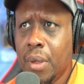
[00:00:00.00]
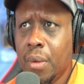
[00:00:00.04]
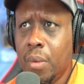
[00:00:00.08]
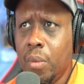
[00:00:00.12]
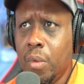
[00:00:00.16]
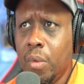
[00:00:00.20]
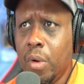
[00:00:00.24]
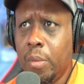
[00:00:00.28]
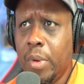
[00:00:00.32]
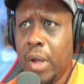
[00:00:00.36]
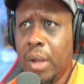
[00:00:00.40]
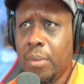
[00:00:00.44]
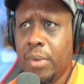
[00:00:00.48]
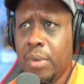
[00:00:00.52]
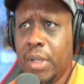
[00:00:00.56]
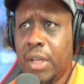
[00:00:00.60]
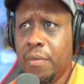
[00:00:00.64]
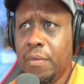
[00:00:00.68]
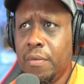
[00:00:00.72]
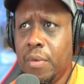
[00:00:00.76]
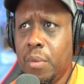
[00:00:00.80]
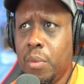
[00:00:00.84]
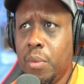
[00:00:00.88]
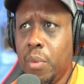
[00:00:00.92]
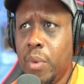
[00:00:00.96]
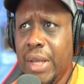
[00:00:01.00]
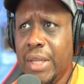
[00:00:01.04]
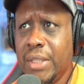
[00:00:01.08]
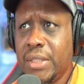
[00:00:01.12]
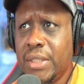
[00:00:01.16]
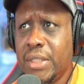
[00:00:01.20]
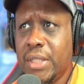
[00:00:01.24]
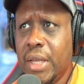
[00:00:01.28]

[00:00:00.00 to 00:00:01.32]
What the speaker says: Republican from Queens,